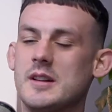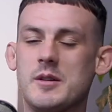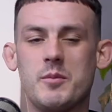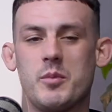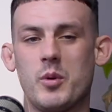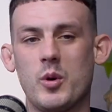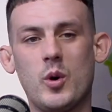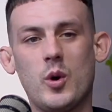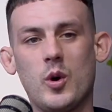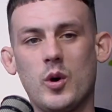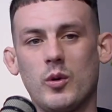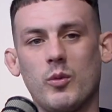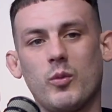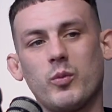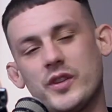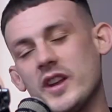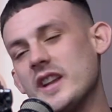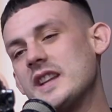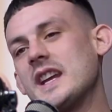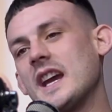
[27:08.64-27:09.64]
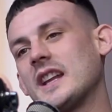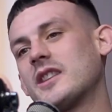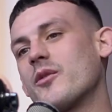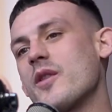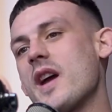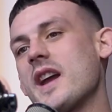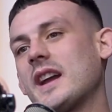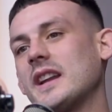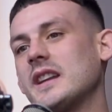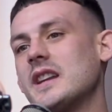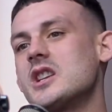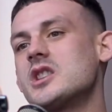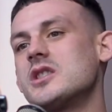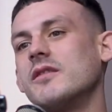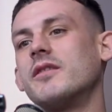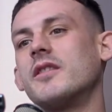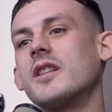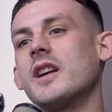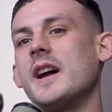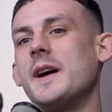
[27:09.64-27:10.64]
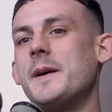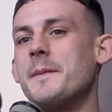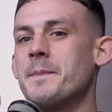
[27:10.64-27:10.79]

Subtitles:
But didn't get the recognition for it.